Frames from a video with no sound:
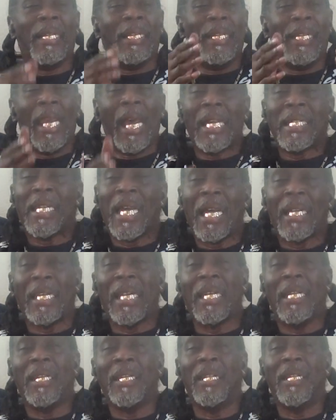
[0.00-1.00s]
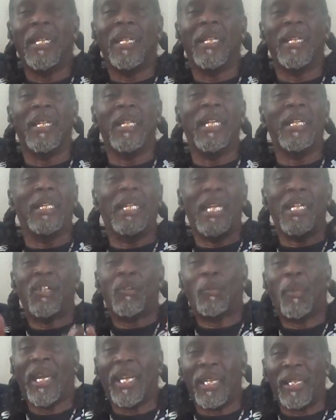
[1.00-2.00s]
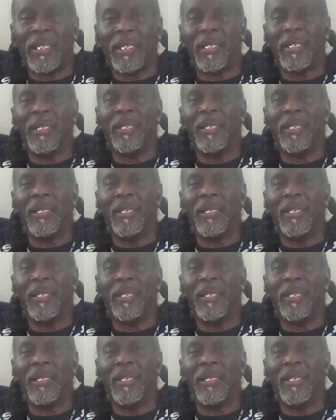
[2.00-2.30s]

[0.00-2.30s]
That's how they get their space,